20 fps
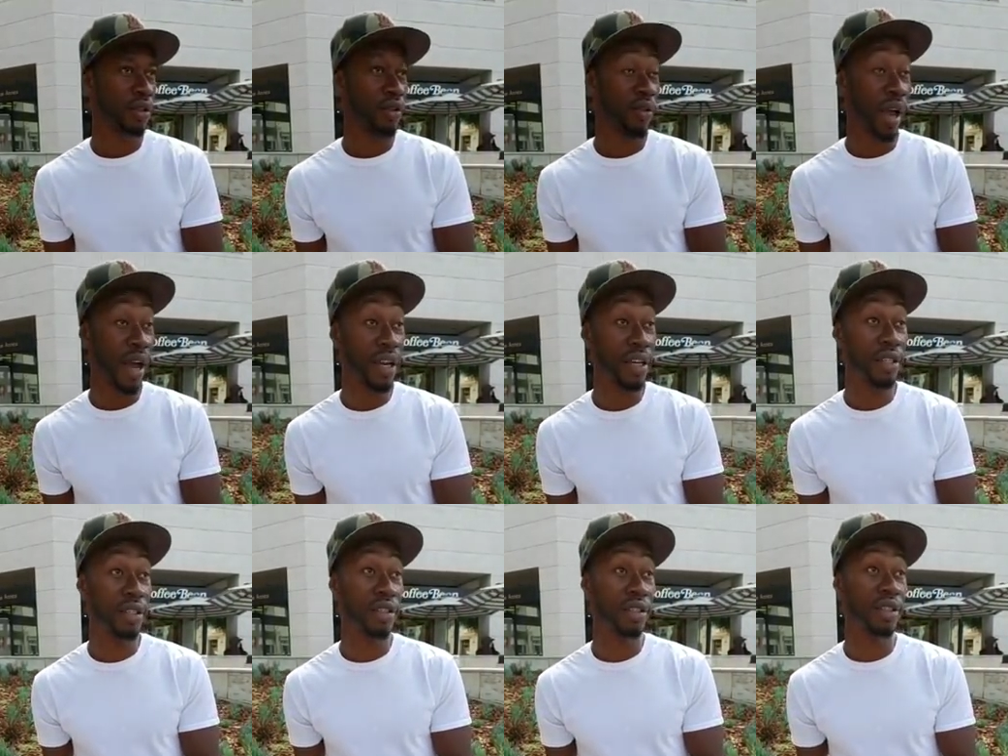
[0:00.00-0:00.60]

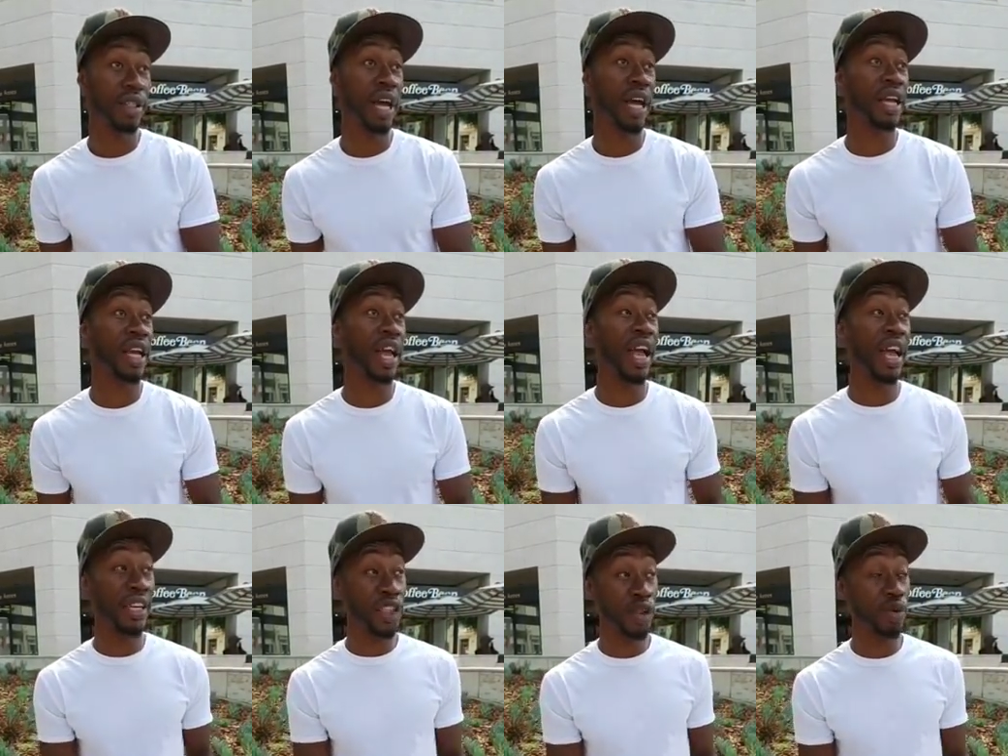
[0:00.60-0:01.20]
Right? Now the
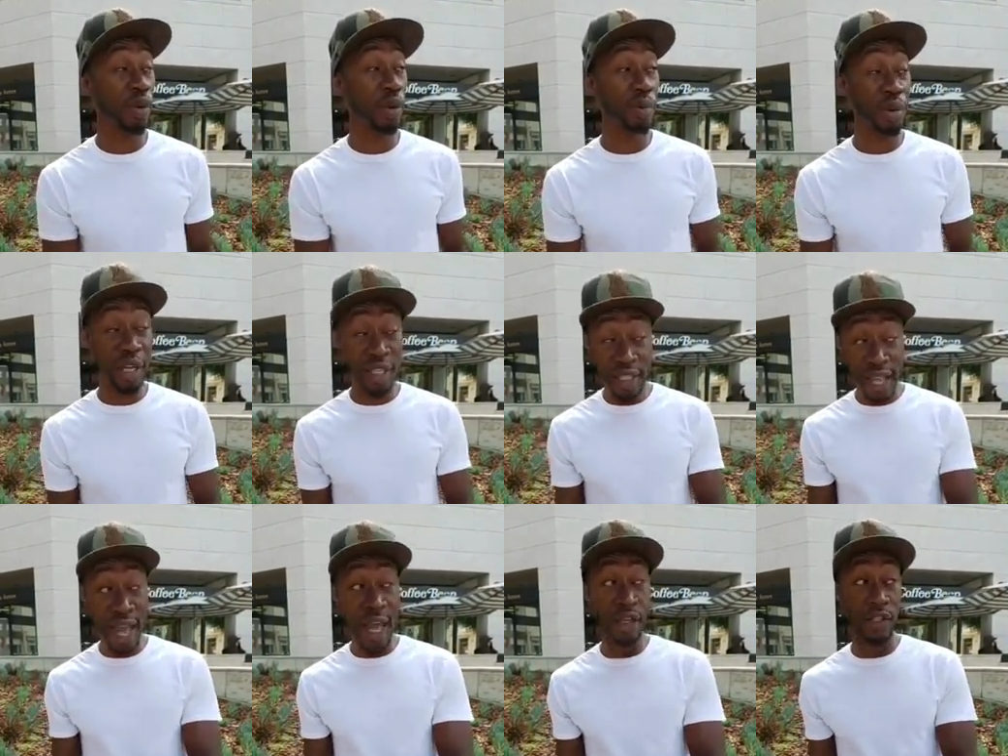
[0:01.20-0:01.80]
answer would be
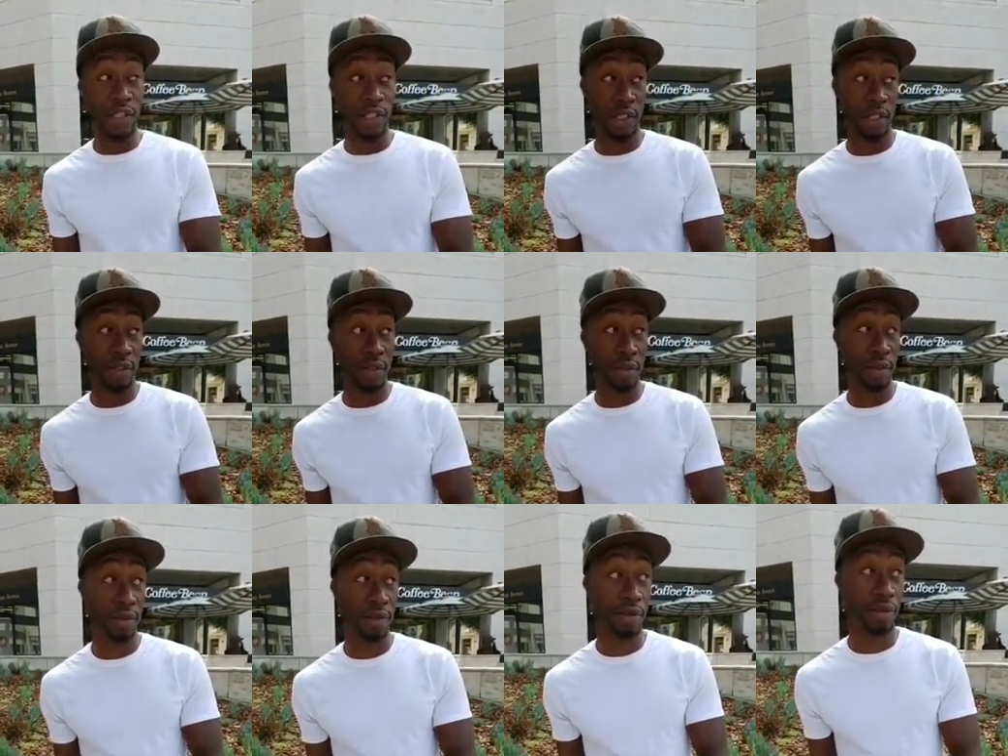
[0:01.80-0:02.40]
1,000.
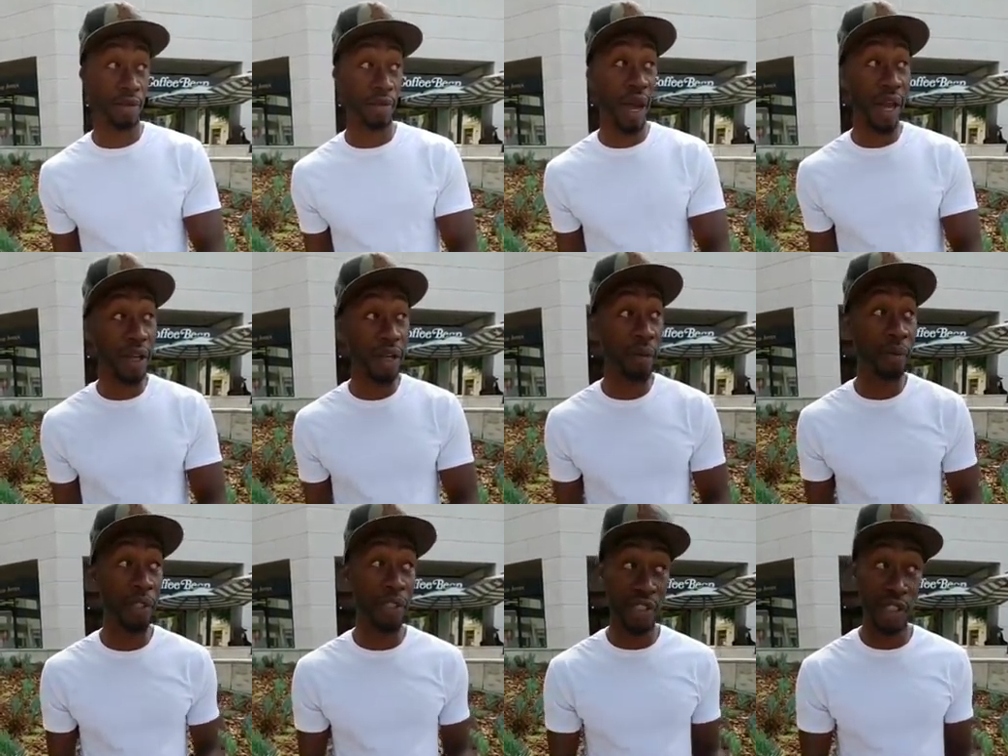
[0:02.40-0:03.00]
Right?
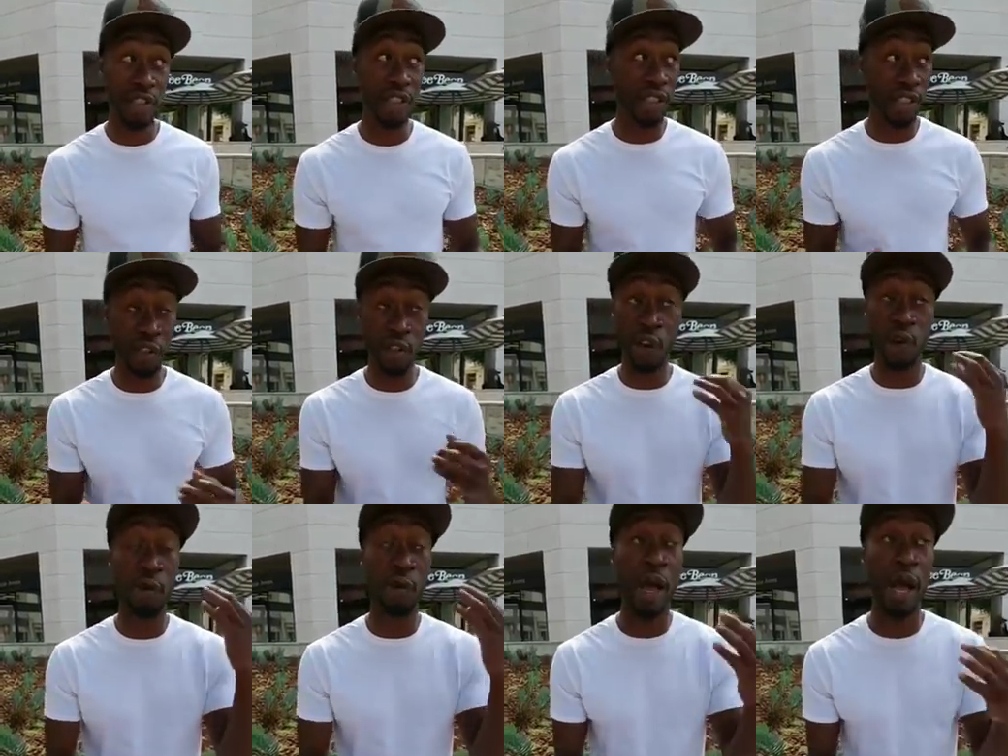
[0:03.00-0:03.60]
It'd be 10 to the
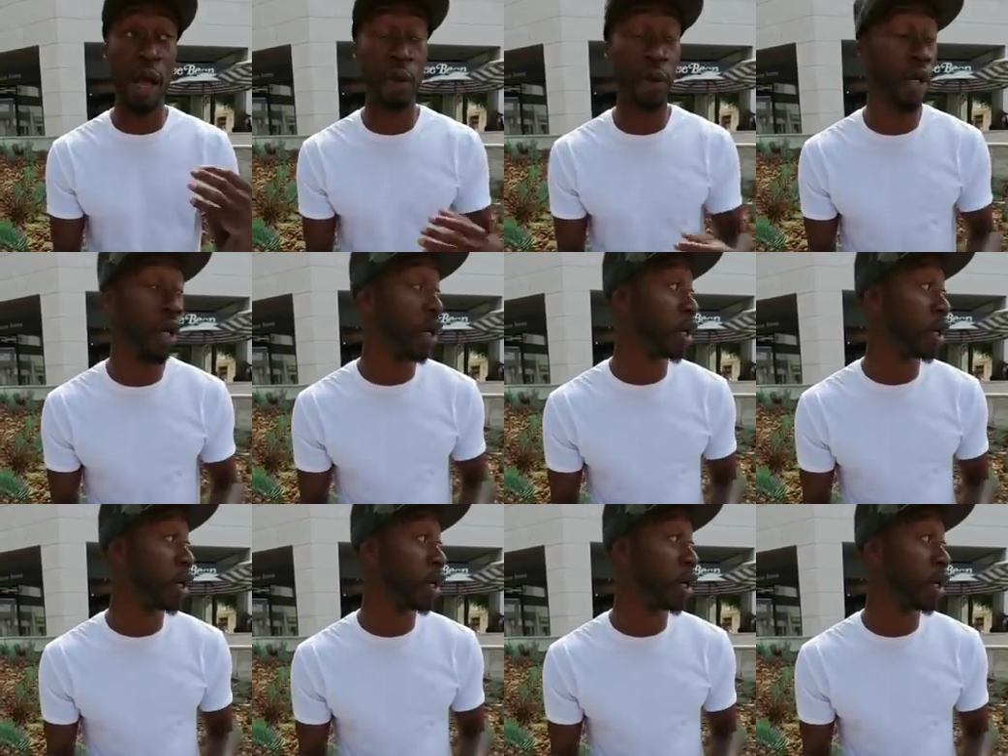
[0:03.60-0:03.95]
3rd power.